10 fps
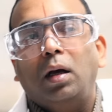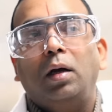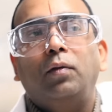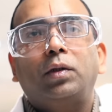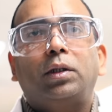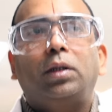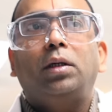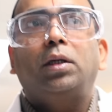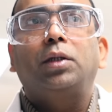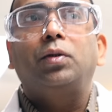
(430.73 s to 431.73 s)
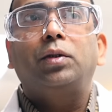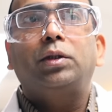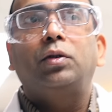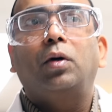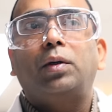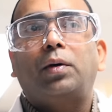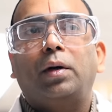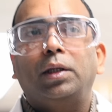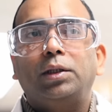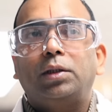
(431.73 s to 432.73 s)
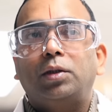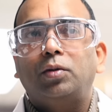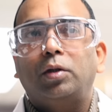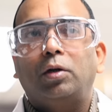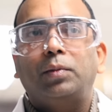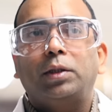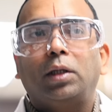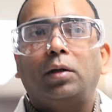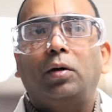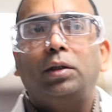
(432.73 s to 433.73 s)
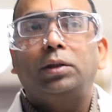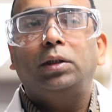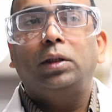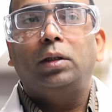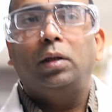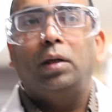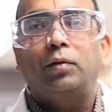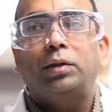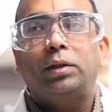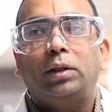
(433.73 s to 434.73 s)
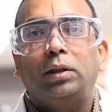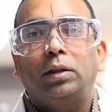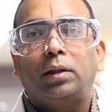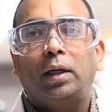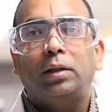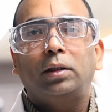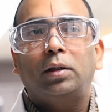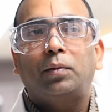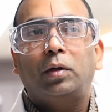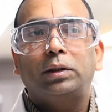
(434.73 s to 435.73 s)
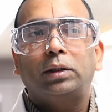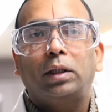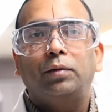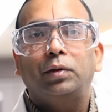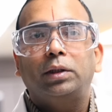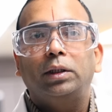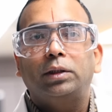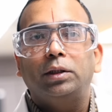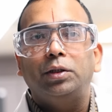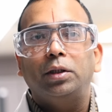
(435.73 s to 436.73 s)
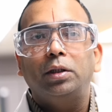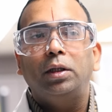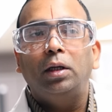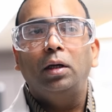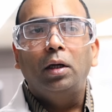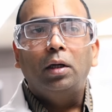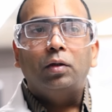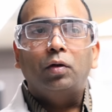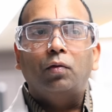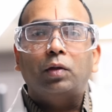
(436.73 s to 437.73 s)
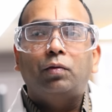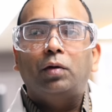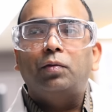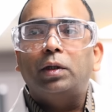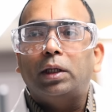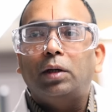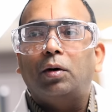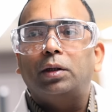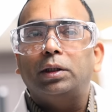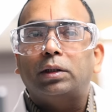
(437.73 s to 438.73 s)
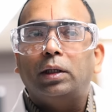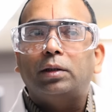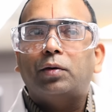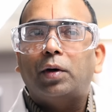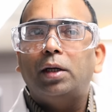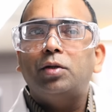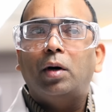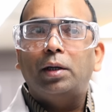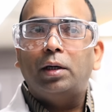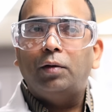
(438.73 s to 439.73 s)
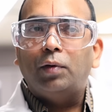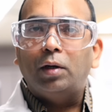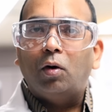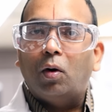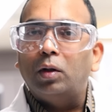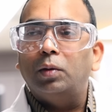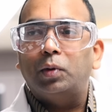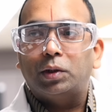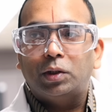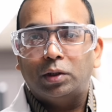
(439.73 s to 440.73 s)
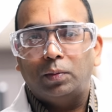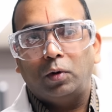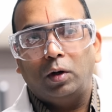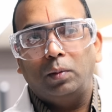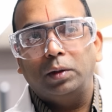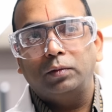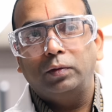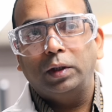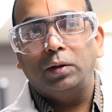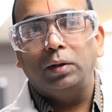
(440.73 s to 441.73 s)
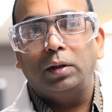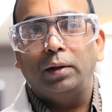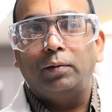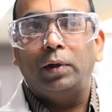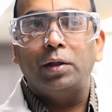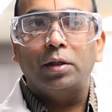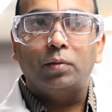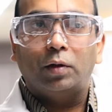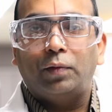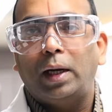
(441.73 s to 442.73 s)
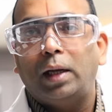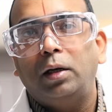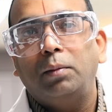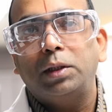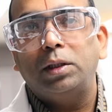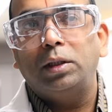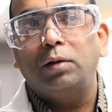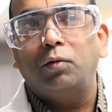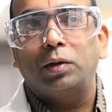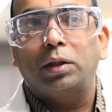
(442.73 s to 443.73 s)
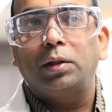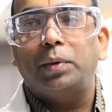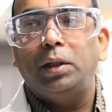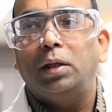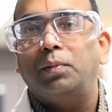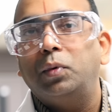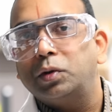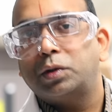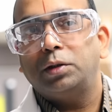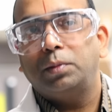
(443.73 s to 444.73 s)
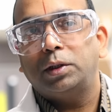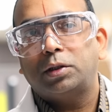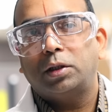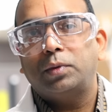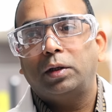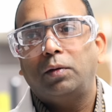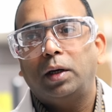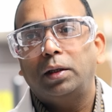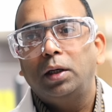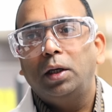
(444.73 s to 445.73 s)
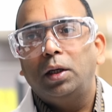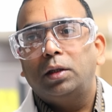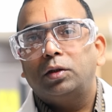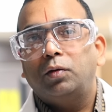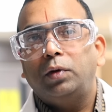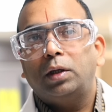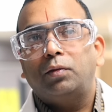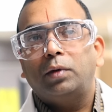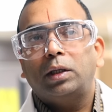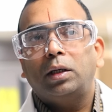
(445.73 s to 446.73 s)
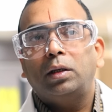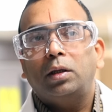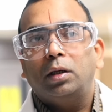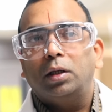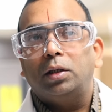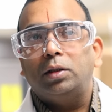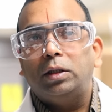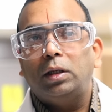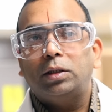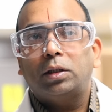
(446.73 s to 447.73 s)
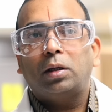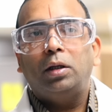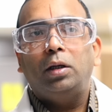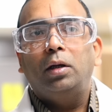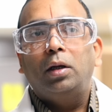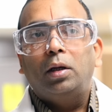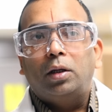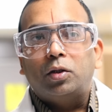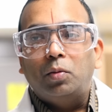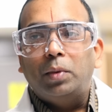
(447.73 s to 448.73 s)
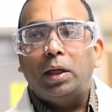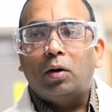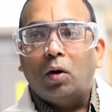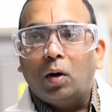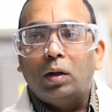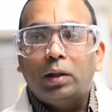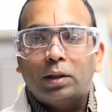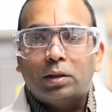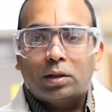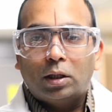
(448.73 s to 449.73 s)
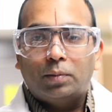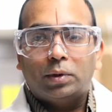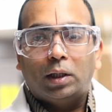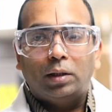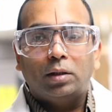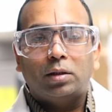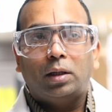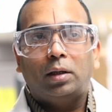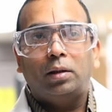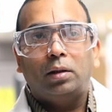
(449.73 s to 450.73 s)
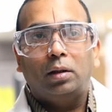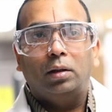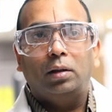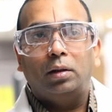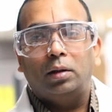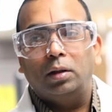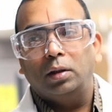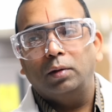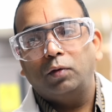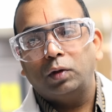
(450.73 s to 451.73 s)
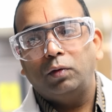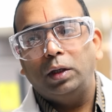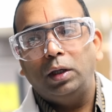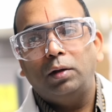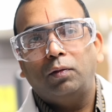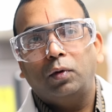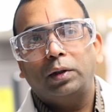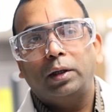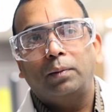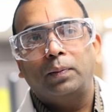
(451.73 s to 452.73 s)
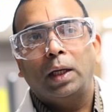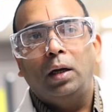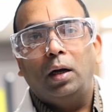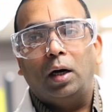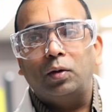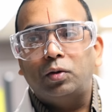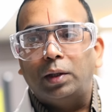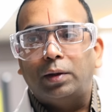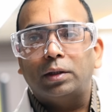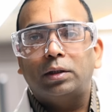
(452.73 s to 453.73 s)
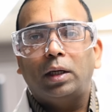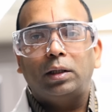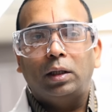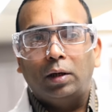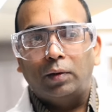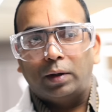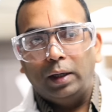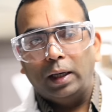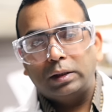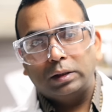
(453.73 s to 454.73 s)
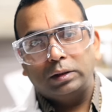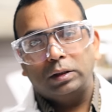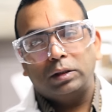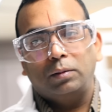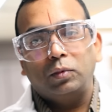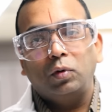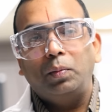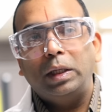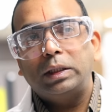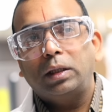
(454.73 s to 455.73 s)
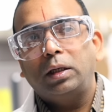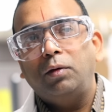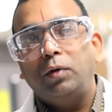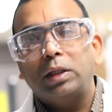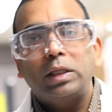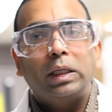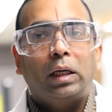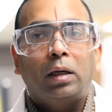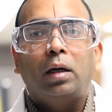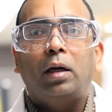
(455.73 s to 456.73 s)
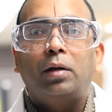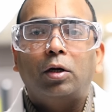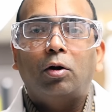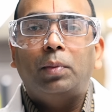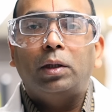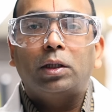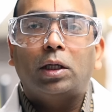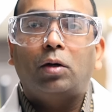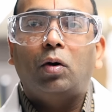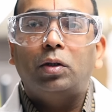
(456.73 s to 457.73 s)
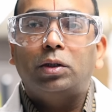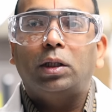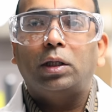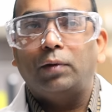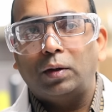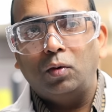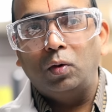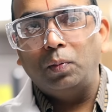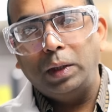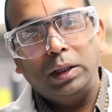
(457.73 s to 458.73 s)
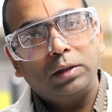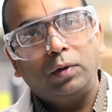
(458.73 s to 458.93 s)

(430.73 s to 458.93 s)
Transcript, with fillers: I would say Aduro is not rushed to develop the technology. I would say rather than process, I would say it's a journey. So what we are working on is like try to identify all the potential problems we could, like in terms of handling material, what are the pre and post treatment steps required. So we are working uh, diligently to make all that steps, understand uh, uh, what we need for them, how to address that in our reactor system. So basically we are taking and developing the technology at our own pace.